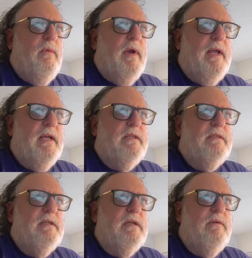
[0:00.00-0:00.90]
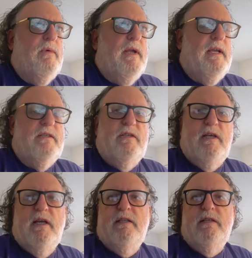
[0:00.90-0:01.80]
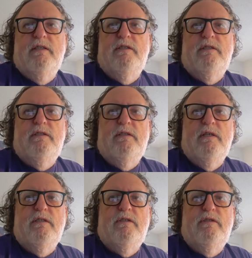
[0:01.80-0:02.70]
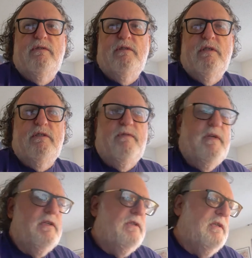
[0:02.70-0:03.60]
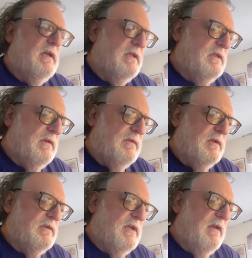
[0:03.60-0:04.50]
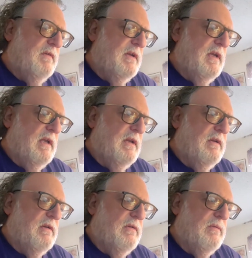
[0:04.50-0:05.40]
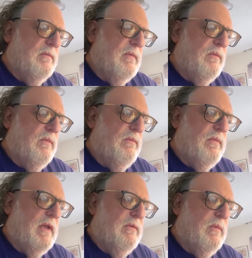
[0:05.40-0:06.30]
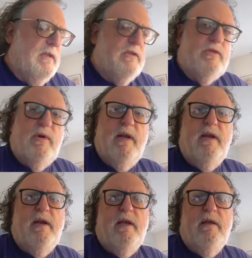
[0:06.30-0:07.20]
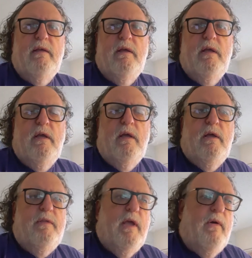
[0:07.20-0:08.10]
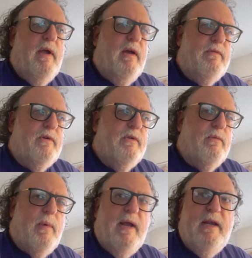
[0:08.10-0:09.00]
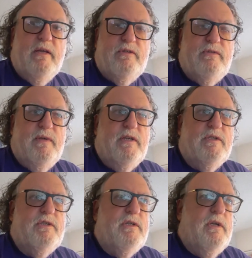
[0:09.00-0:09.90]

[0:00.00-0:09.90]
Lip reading: I get to the end, it's finished, and I just have to save it and wait to start editing. Now, after the writing is finished,